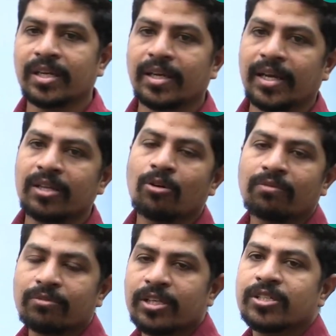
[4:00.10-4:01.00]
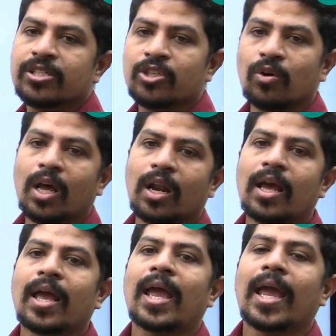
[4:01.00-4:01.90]
in any of these, you are
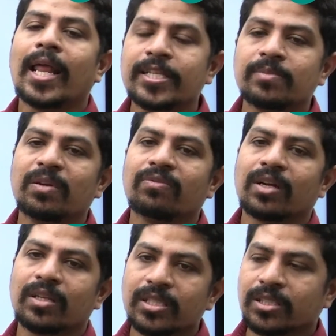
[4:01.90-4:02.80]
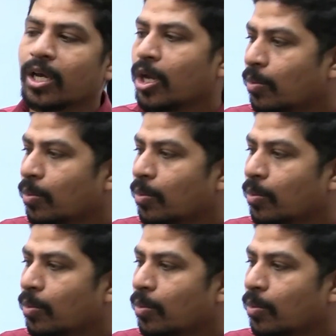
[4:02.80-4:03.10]
eligible for this uh,